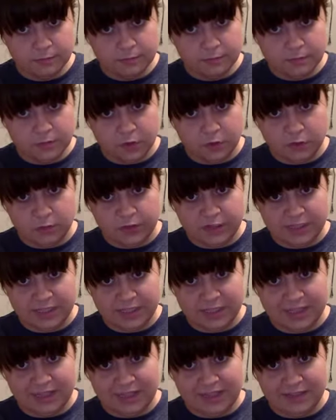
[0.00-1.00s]
Don't forget to
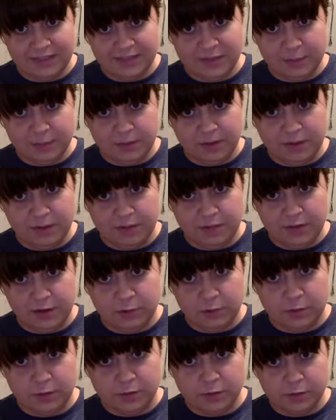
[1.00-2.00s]
lift up that finger
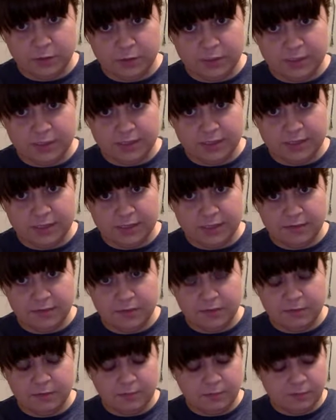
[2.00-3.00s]
when you switch to C7.
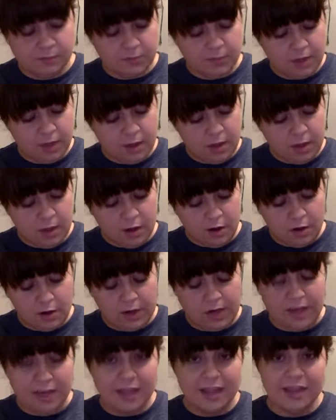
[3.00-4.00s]
All right,
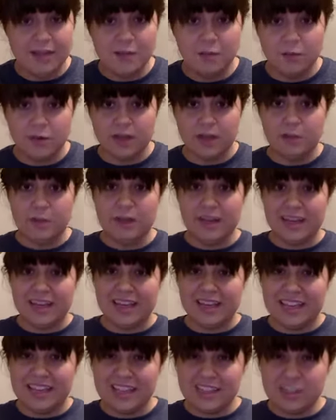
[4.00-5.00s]
we're going to play
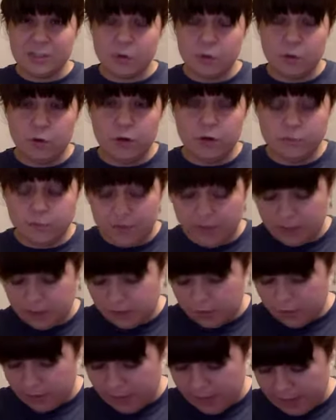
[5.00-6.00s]
each chord. Ready,
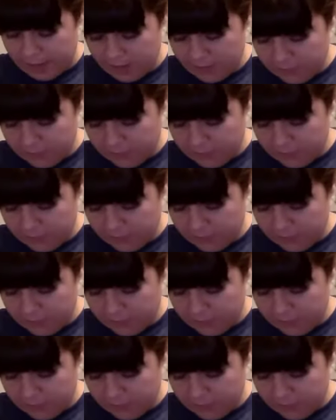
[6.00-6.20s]
go. F.